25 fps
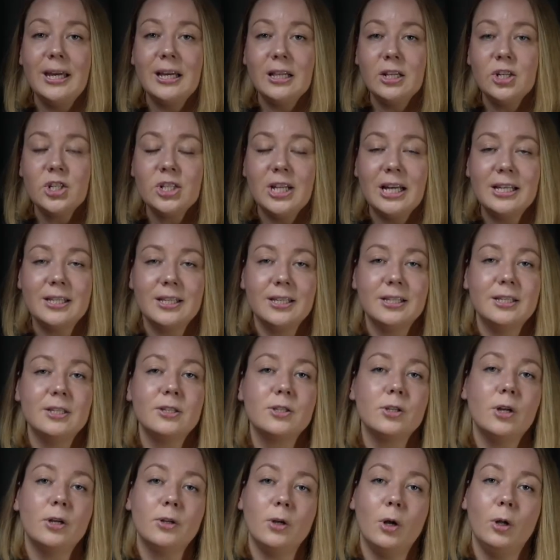English lessons
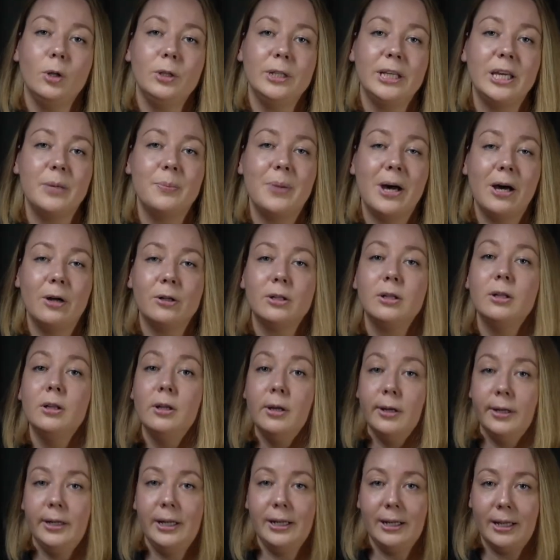is not only about
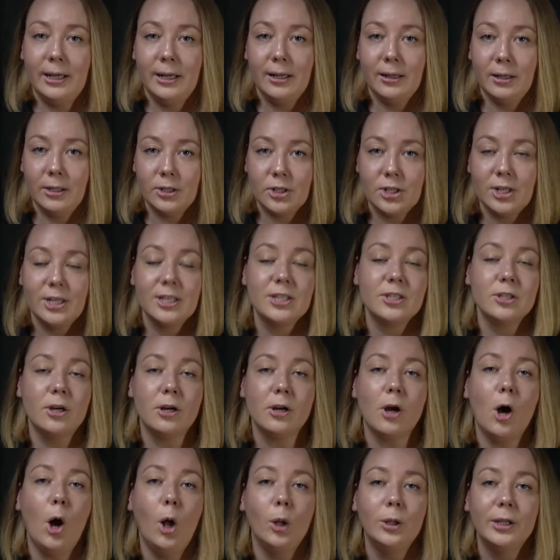learning English, it's
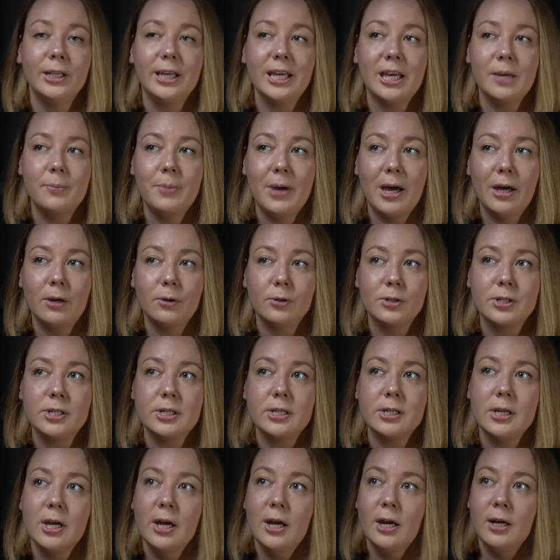not only
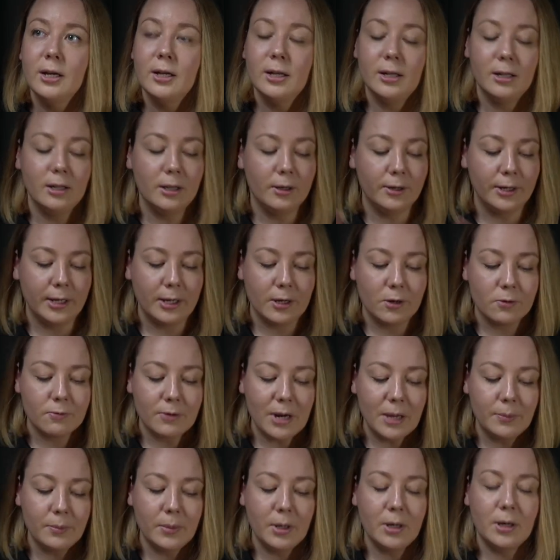about learning
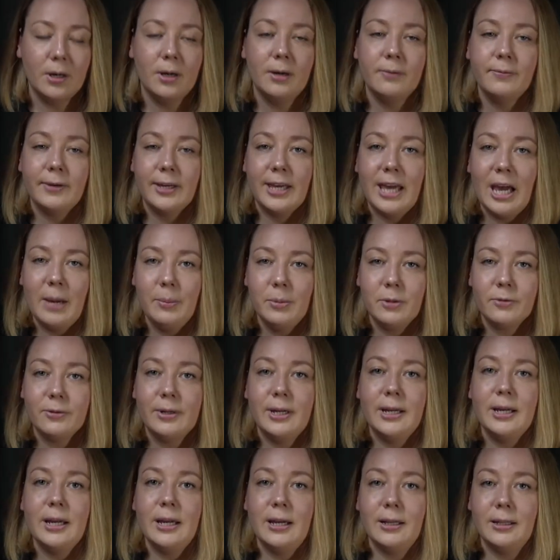grammar,
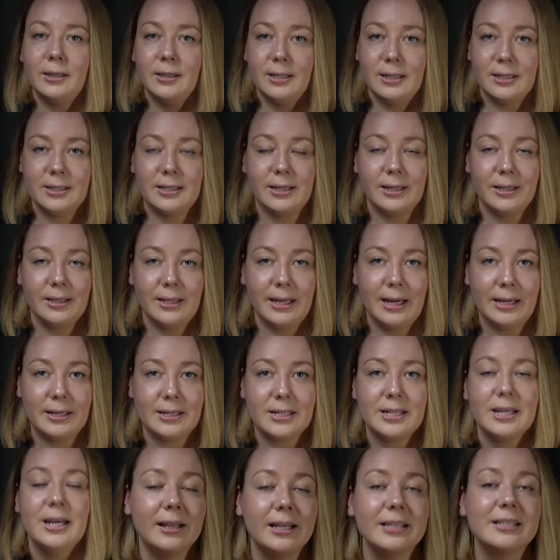vocabulary and things like
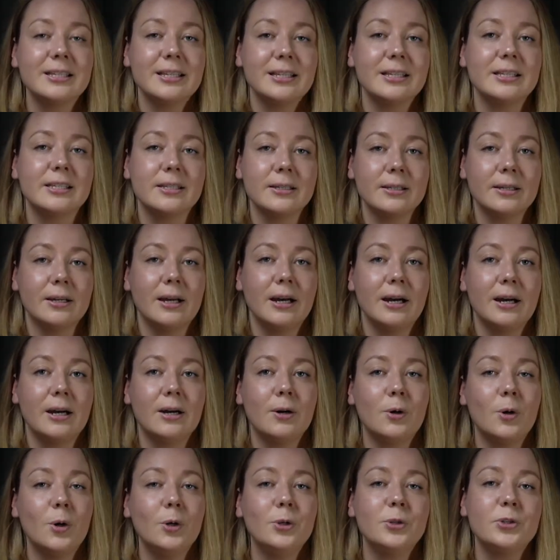that. Lessons
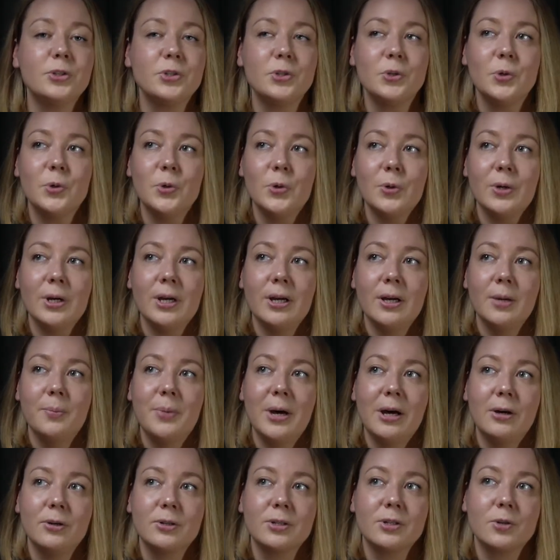are also
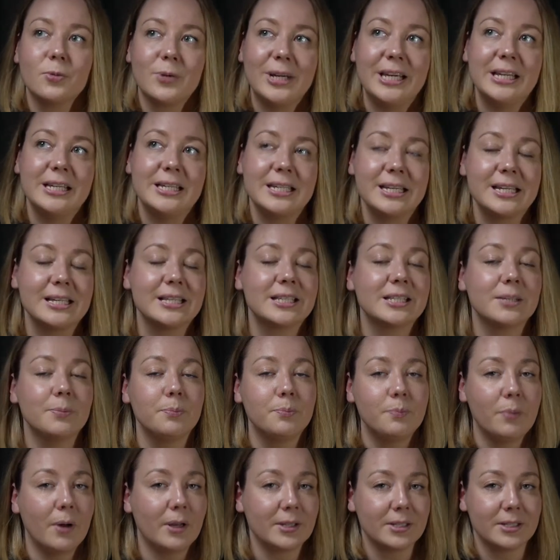about creating
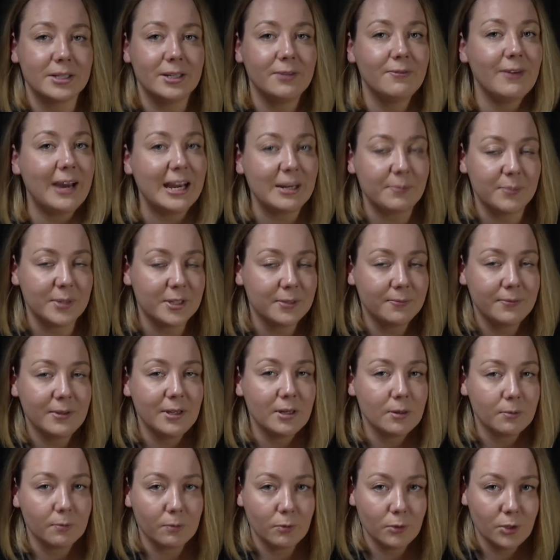some positive
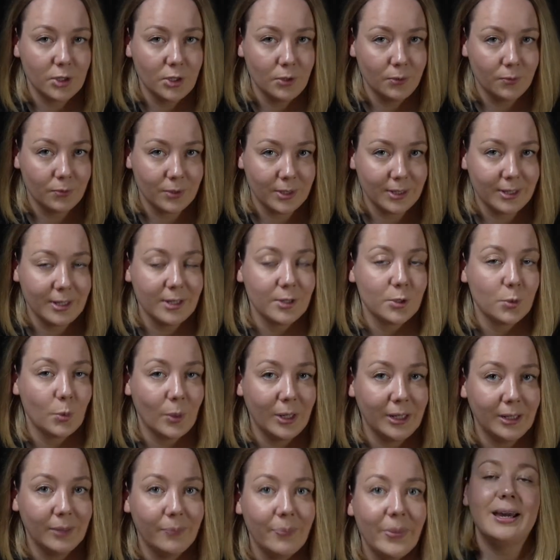atmosphere for children as
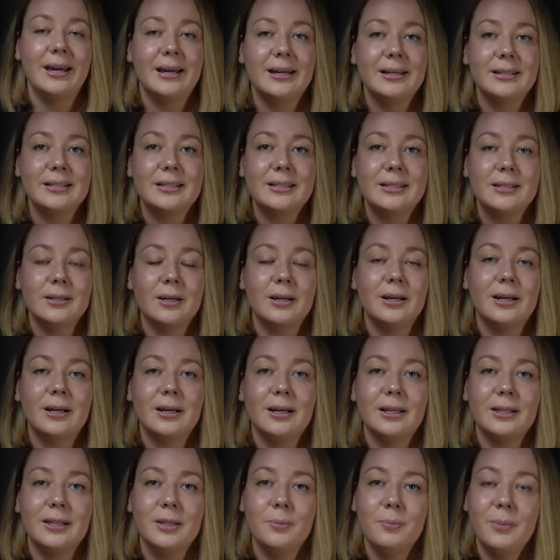well, as
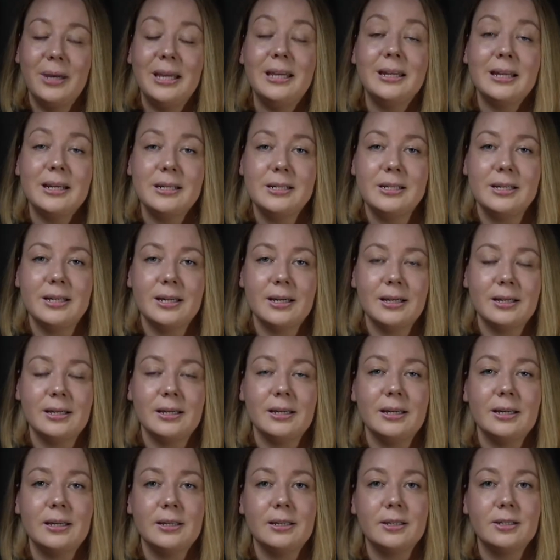the main
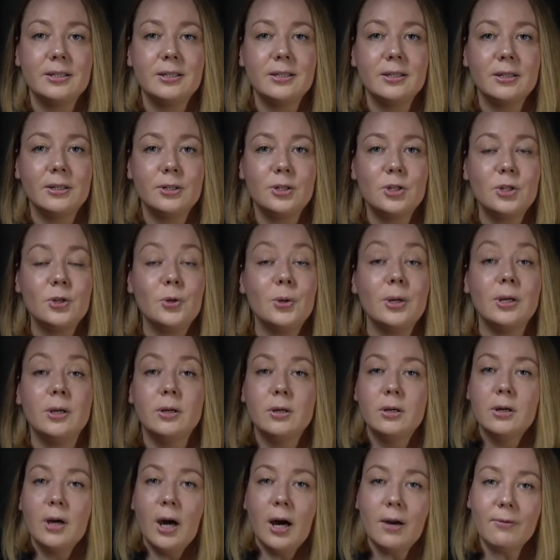idea is to
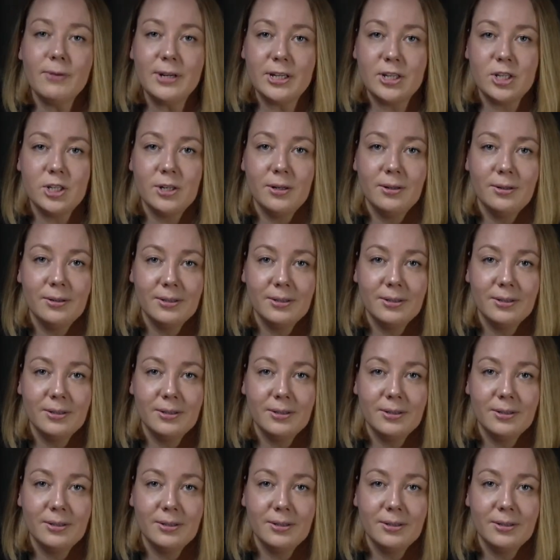encourage